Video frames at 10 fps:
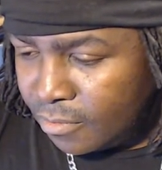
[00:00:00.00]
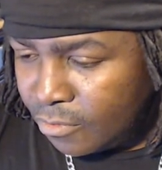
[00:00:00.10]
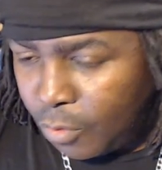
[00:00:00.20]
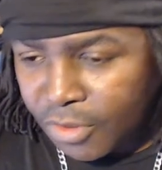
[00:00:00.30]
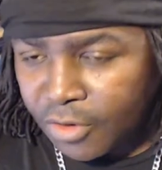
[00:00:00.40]

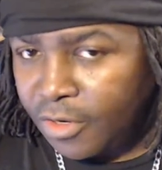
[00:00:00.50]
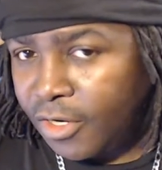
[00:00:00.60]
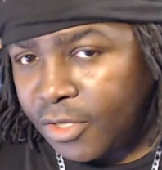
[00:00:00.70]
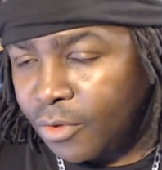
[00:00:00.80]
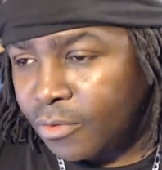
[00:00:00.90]
what they're going to
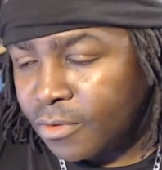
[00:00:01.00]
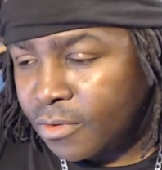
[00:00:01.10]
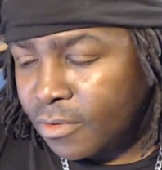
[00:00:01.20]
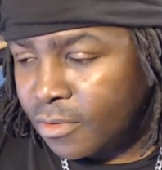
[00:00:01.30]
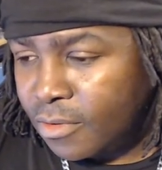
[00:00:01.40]
do,
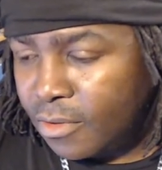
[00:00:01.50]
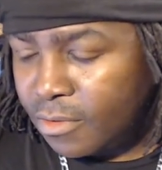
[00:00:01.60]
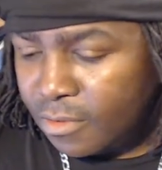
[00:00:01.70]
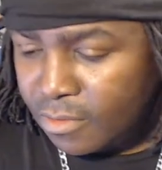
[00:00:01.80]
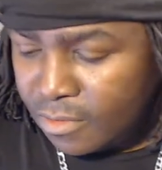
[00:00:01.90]

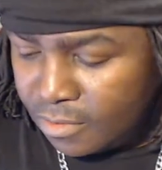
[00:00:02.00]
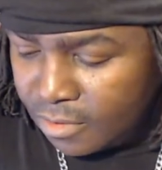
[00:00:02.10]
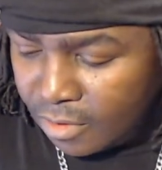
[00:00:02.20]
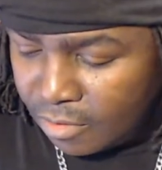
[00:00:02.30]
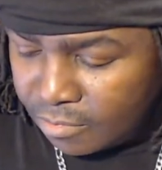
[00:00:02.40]

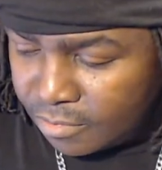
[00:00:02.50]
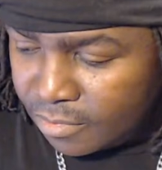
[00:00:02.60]
you know,